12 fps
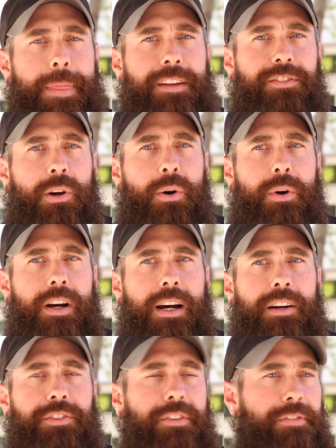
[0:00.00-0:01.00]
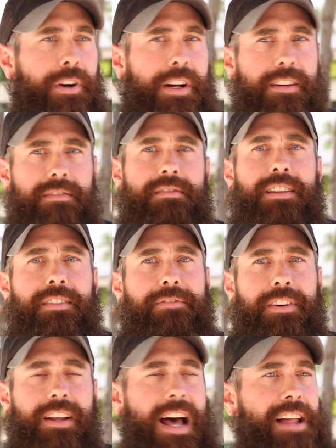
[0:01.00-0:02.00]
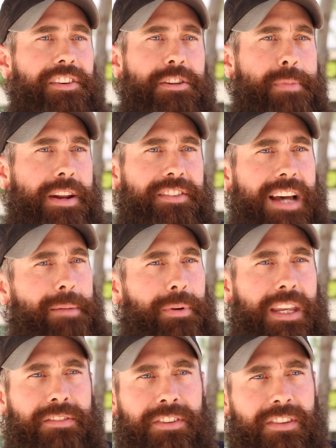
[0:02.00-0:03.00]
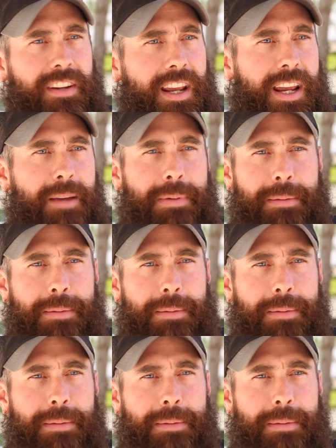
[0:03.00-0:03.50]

And so it's a very hotly debated topic even today.